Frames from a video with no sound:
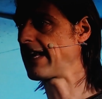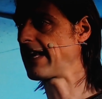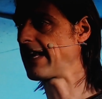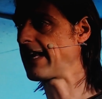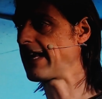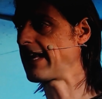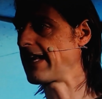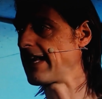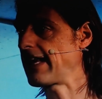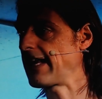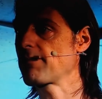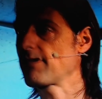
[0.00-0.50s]
a
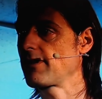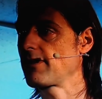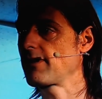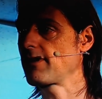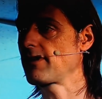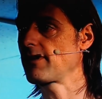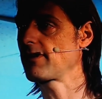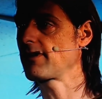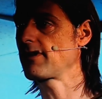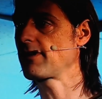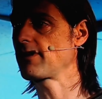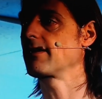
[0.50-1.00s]

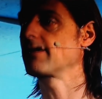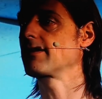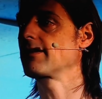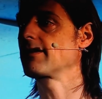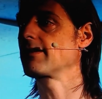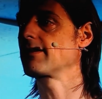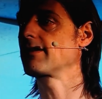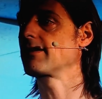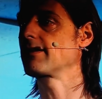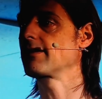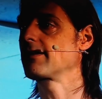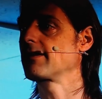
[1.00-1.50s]
substance and
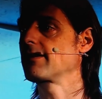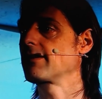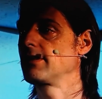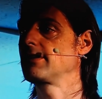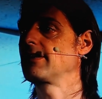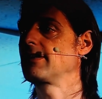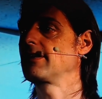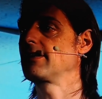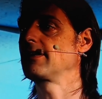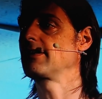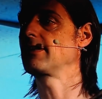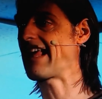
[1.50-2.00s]
dilute it
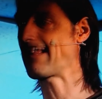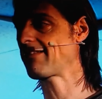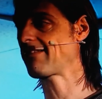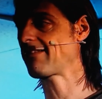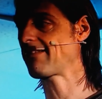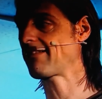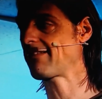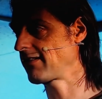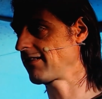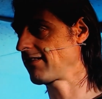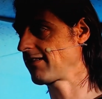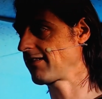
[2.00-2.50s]
in
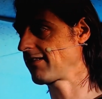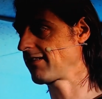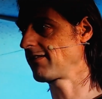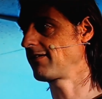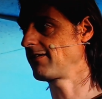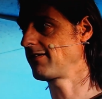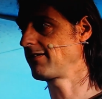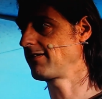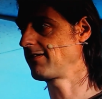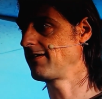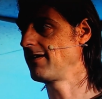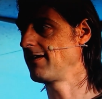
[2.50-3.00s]
acids,
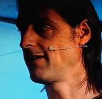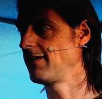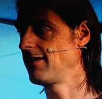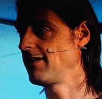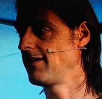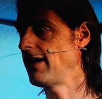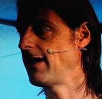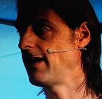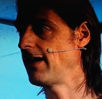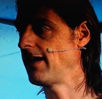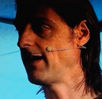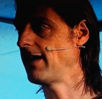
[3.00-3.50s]

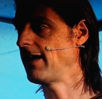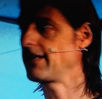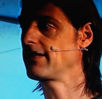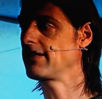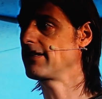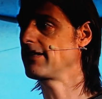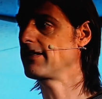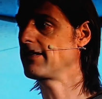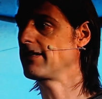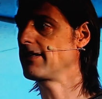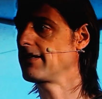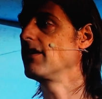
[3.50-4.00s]
and then
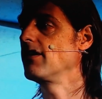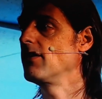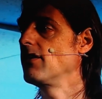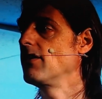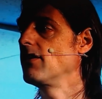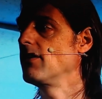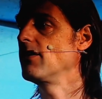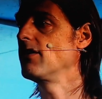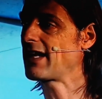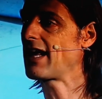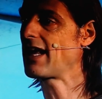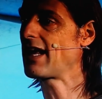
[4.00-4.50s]

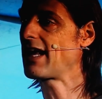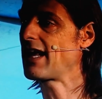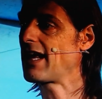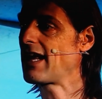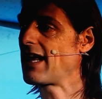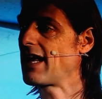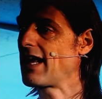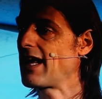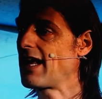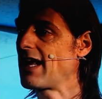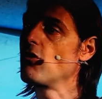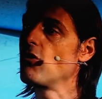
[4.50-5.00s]
whatever
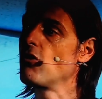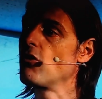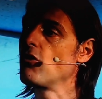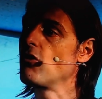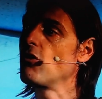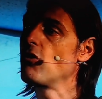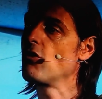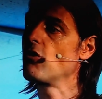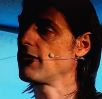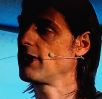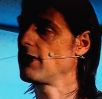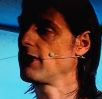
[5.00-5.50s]

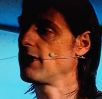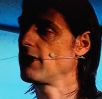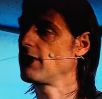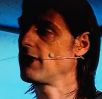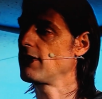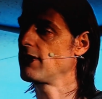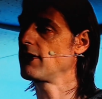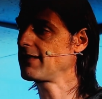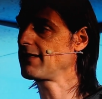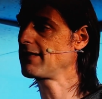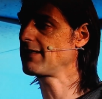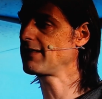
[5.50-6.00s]
is
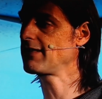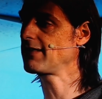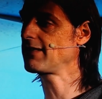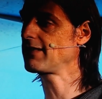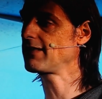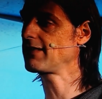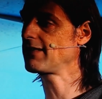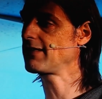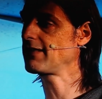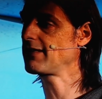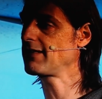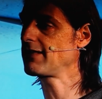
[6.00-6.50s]

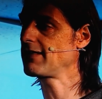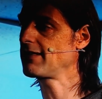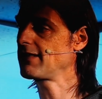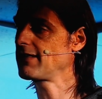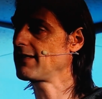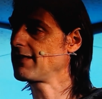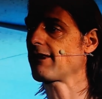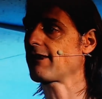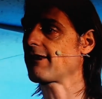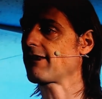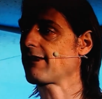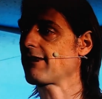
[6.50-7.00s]
dissolved by the
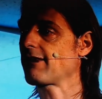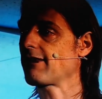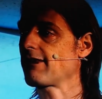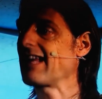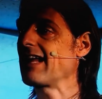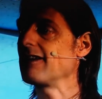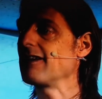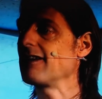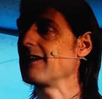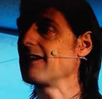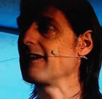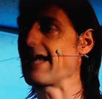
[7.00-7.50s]
acid can
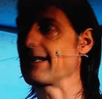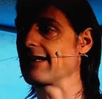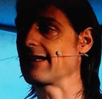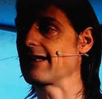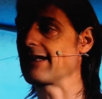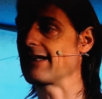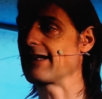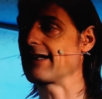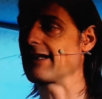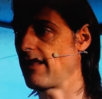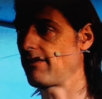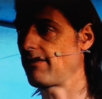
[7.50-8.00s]
be
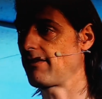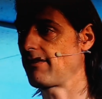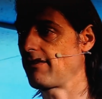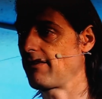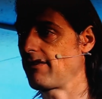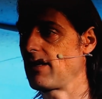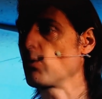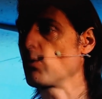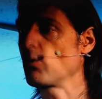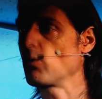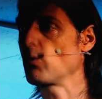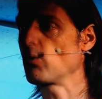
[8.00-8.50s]
analyzed.
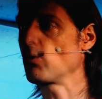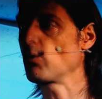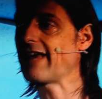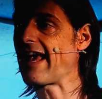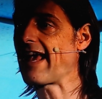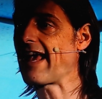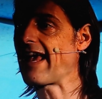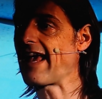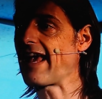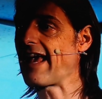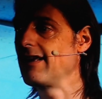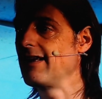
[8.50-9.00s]
And what you
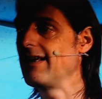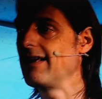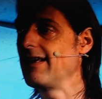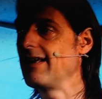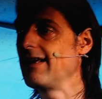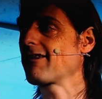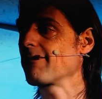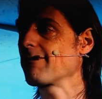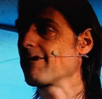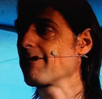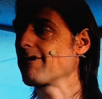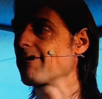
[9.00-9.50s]
get
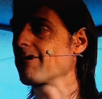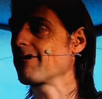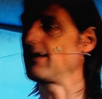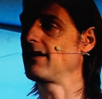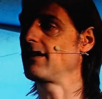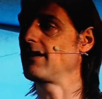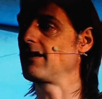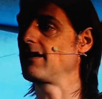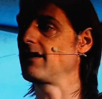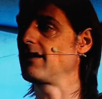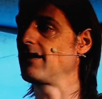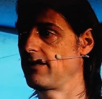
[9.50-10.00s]
is metal
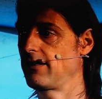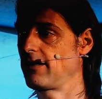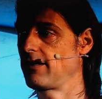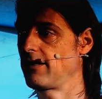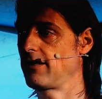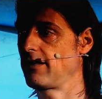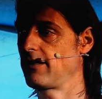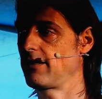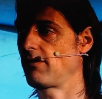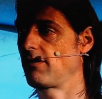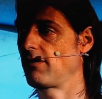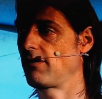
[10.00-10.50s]

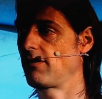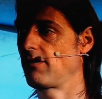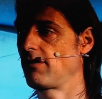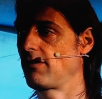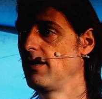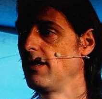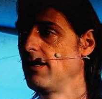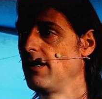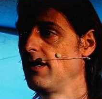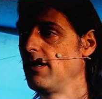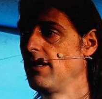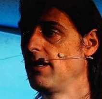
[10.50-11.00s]
values.
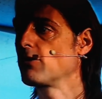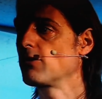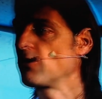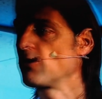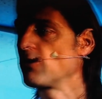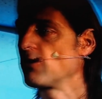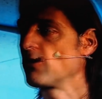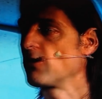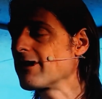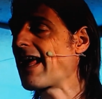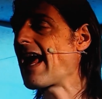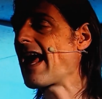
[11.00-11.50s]
You
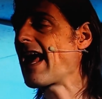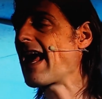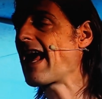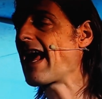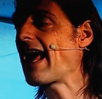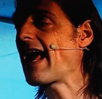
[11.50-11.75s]
don't have a